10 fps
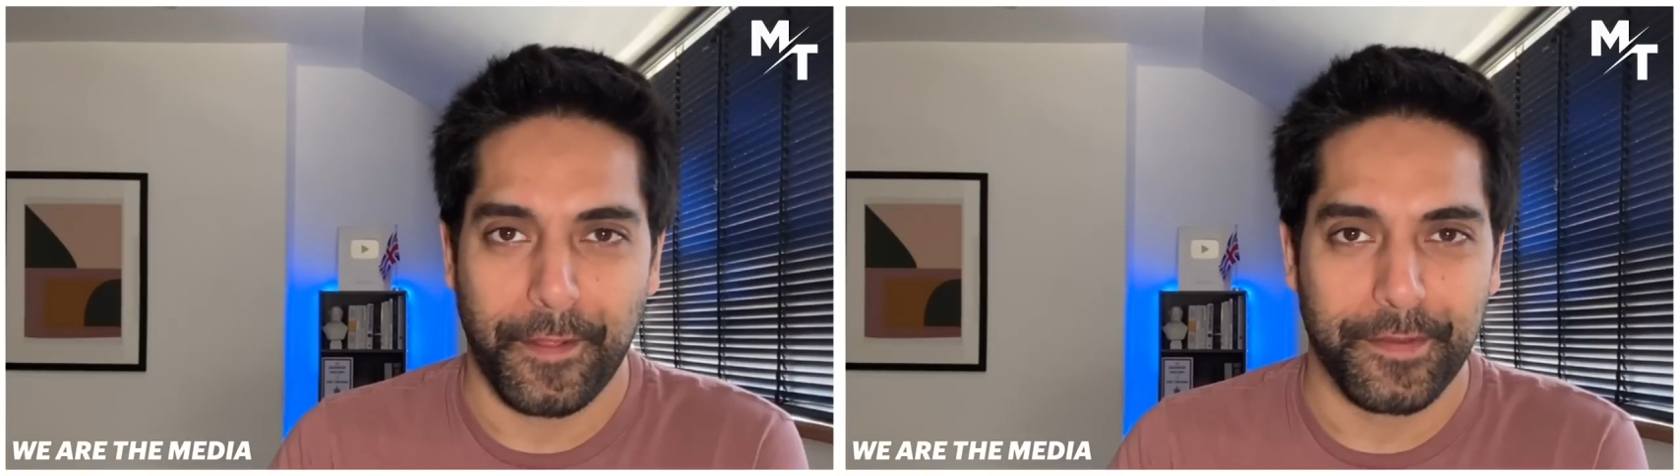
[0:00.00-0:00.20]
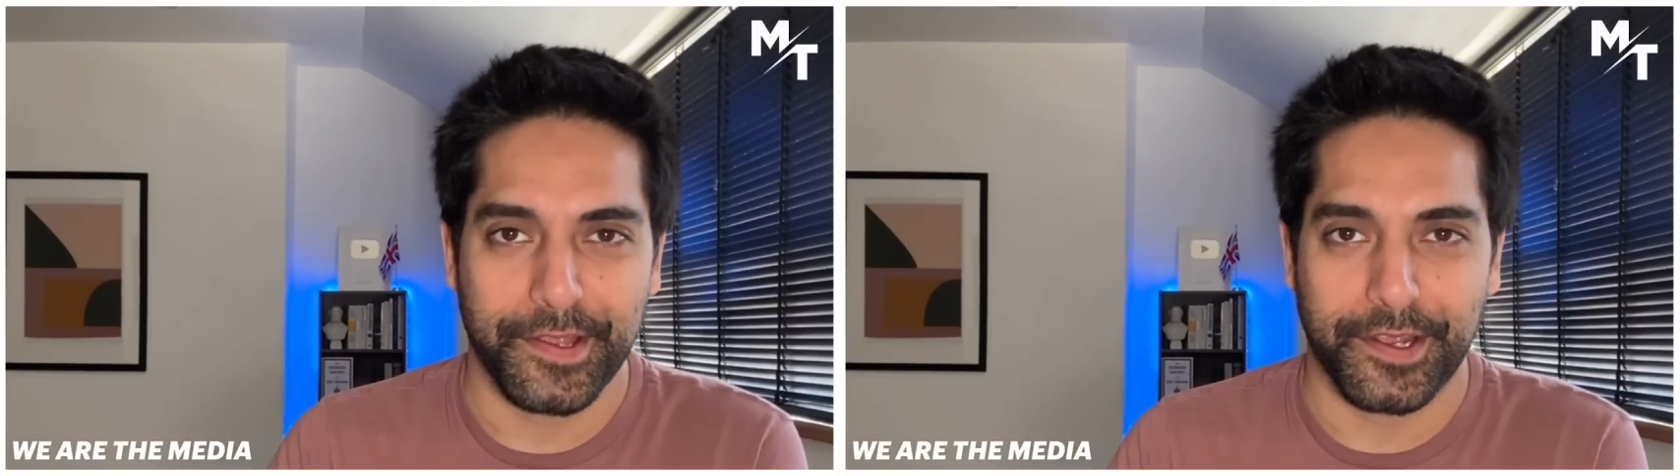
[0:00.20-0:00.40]

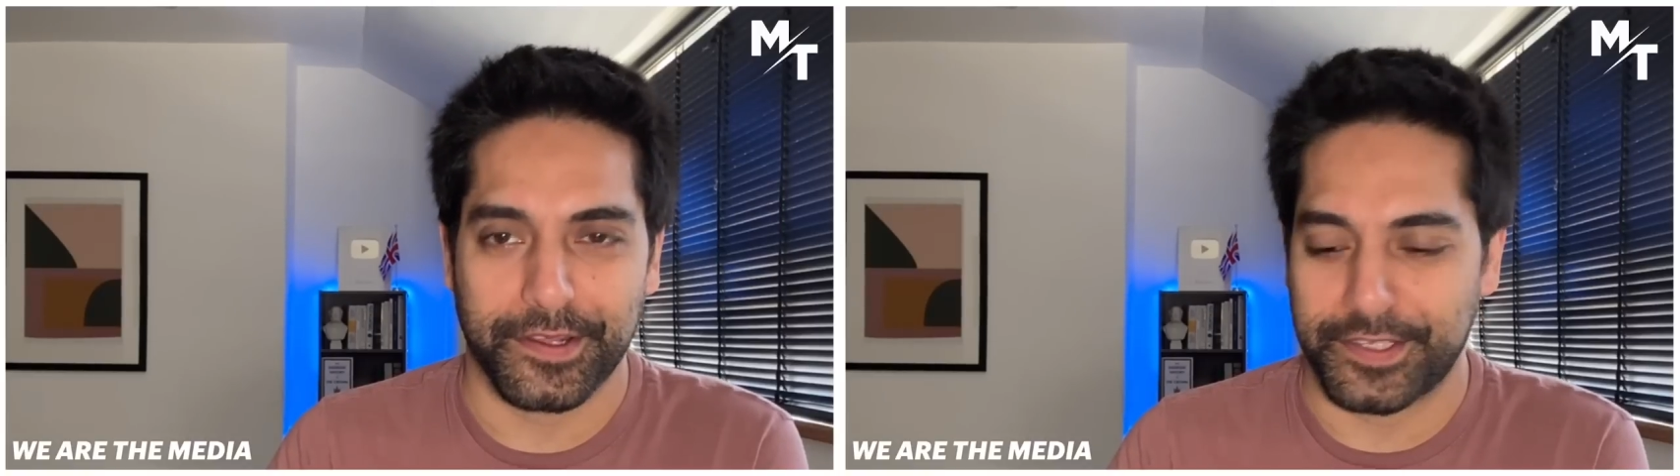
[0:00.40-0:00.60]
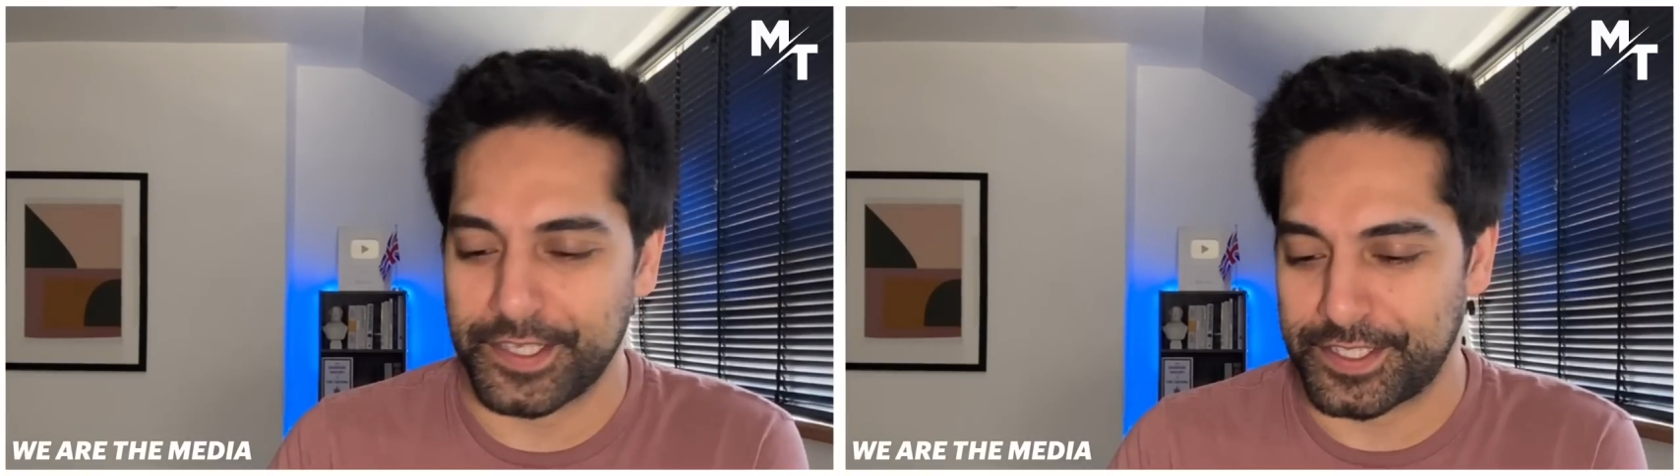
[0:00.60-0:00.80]
You
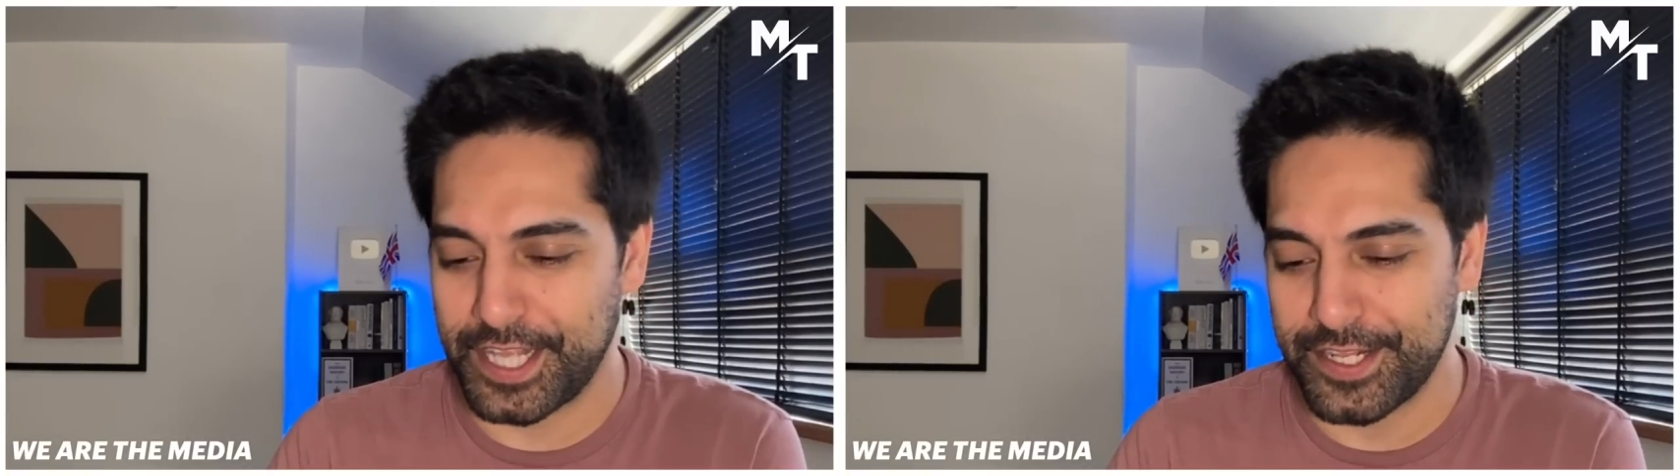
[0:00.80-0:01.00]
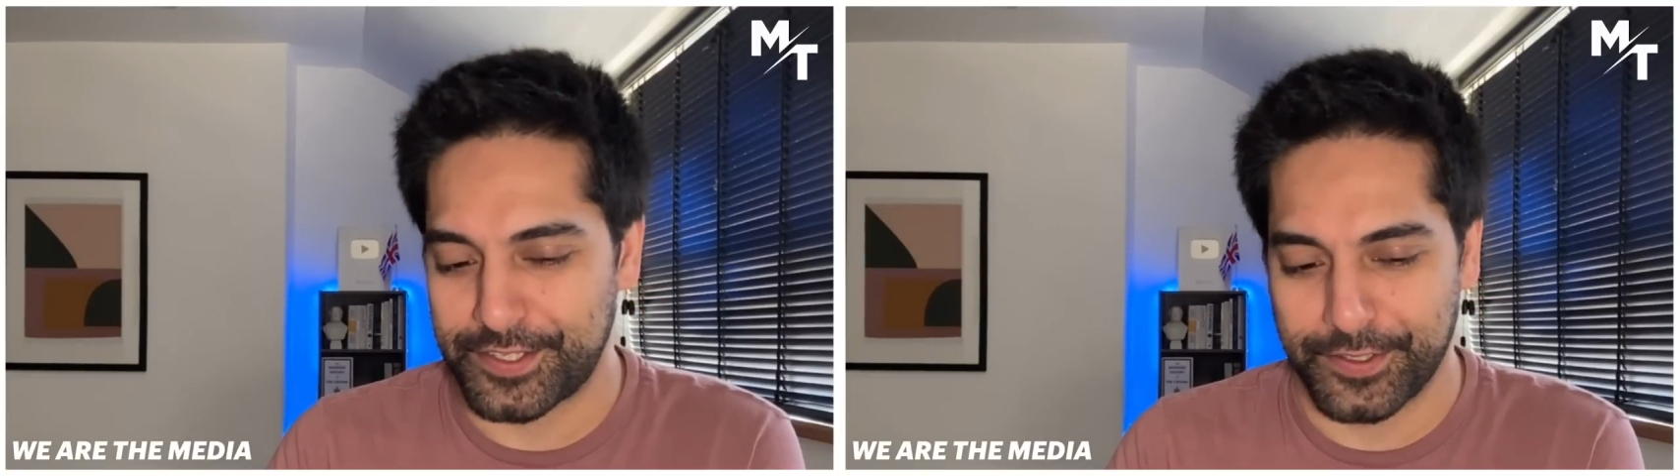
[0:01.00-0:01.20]
got uh,
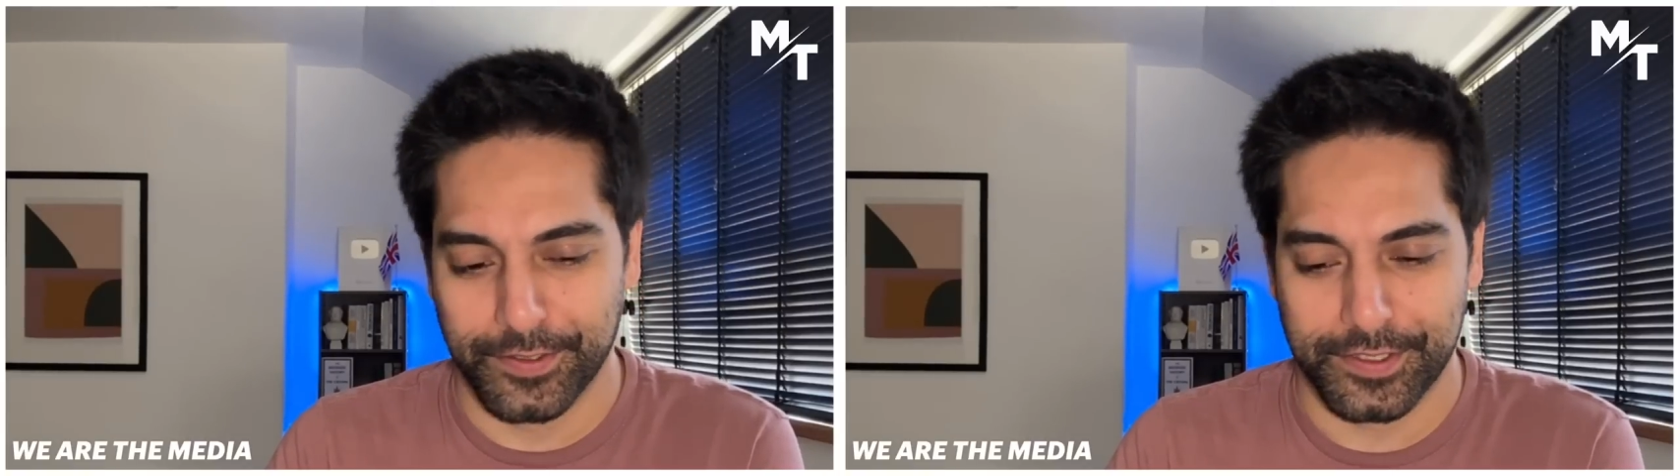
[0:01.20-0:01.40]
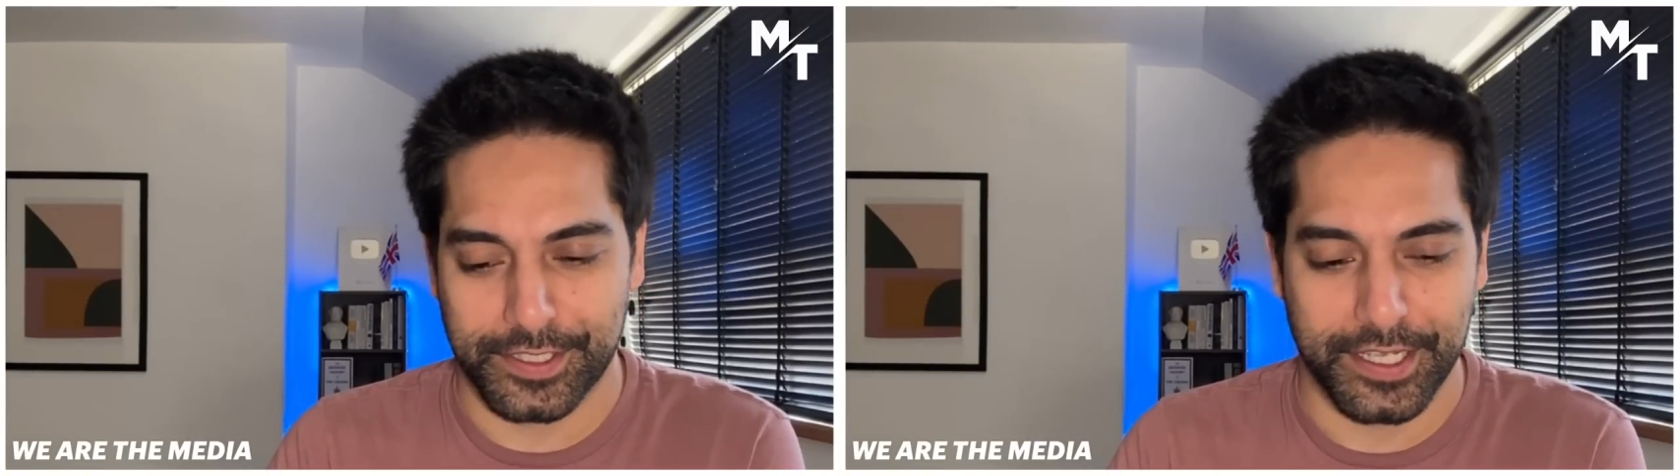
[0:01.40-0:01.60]
state
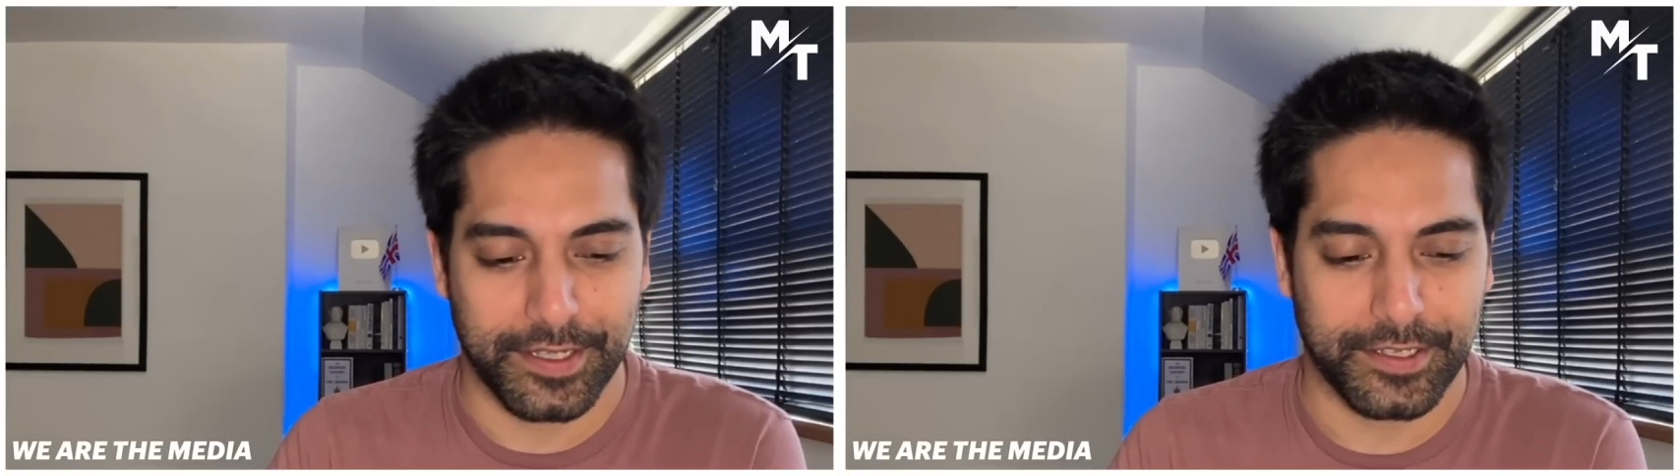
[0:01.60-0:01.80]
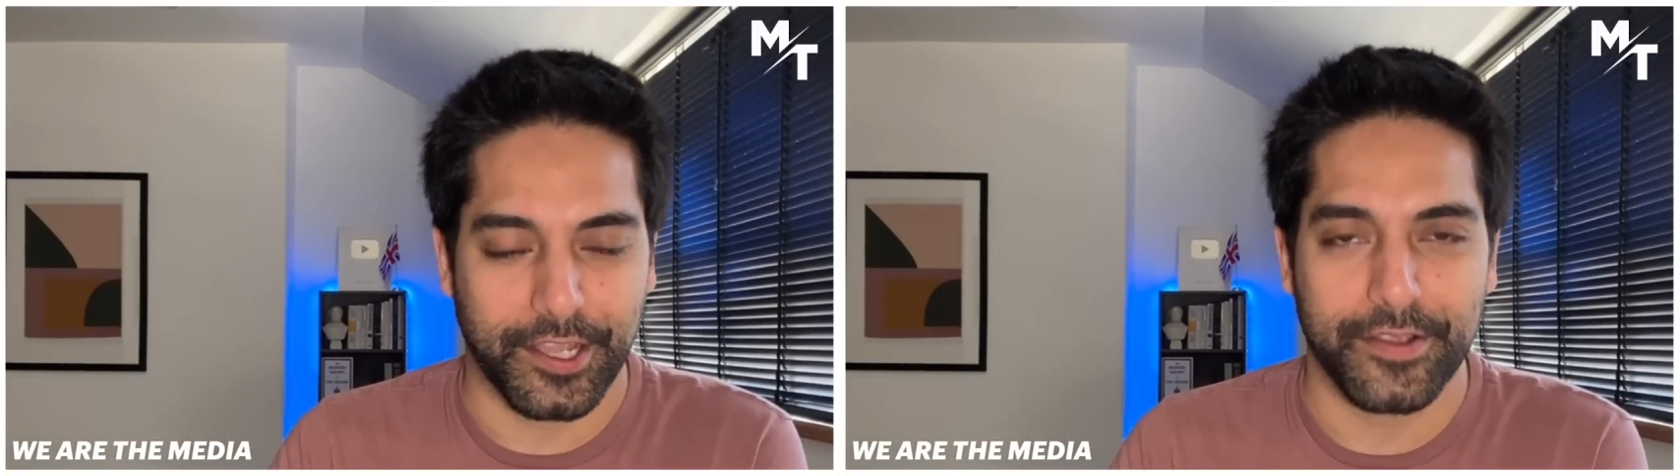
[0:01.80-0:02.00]
schools
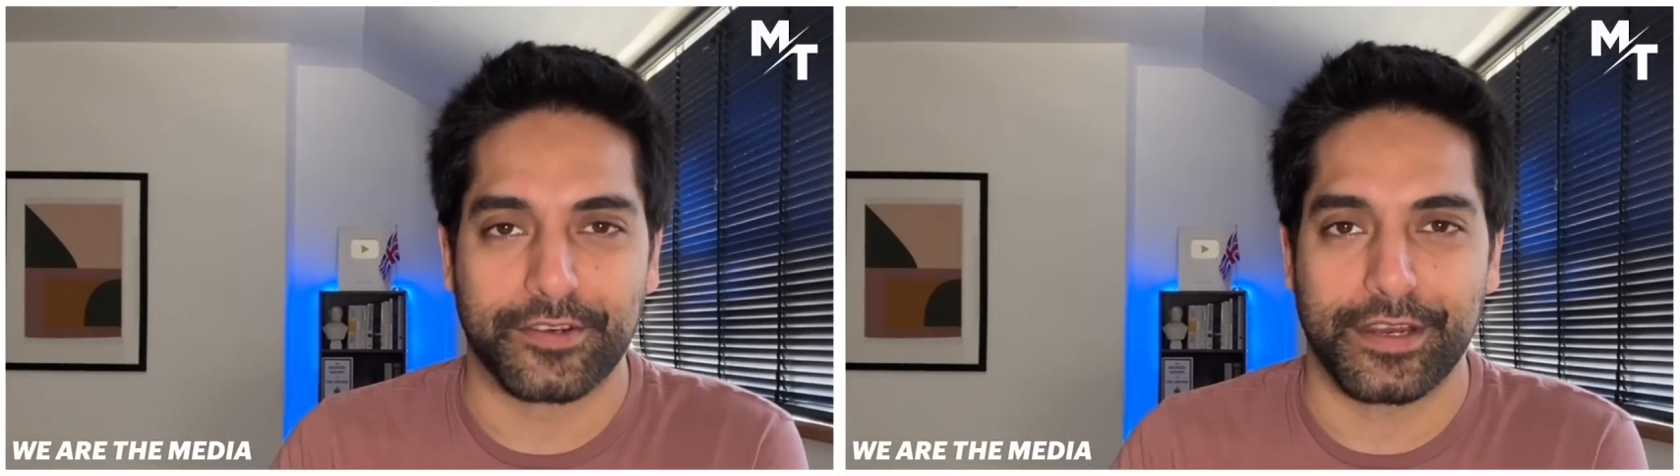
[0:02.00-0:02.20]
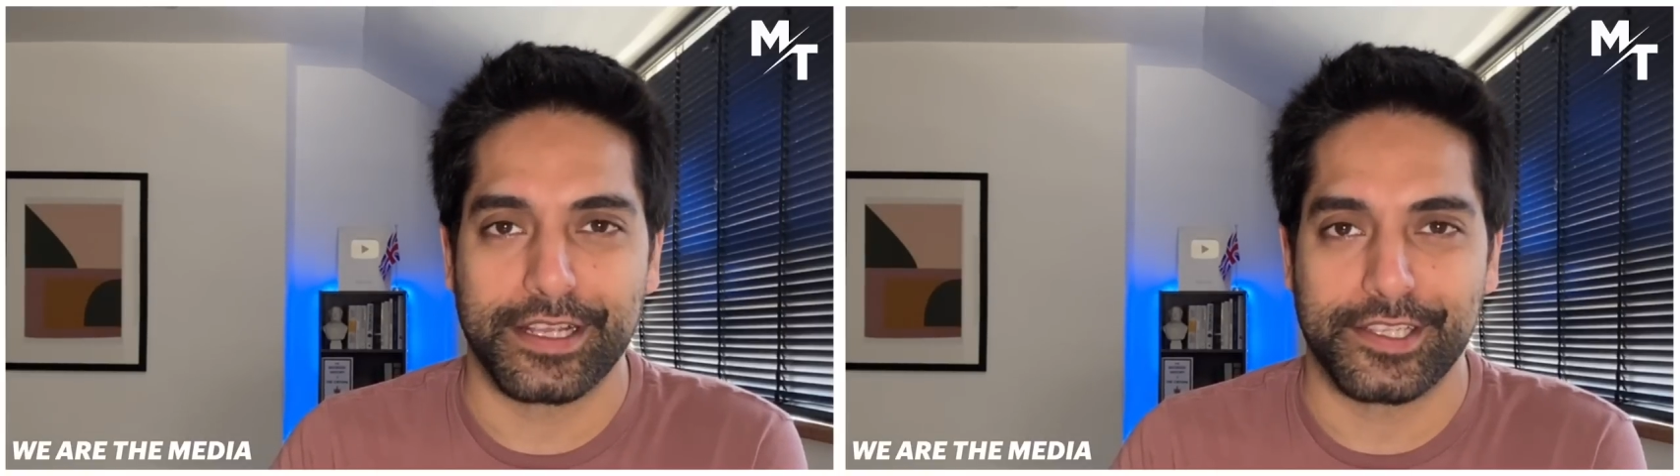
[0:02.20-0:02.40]
uh, going
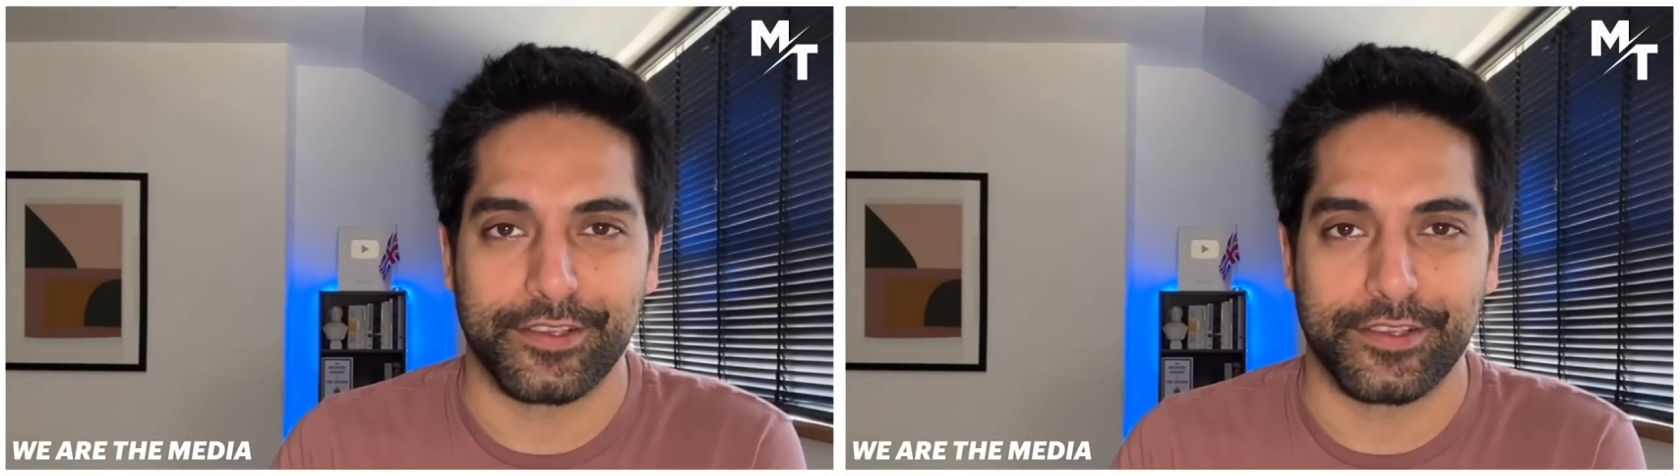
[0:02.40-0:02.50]
crazy.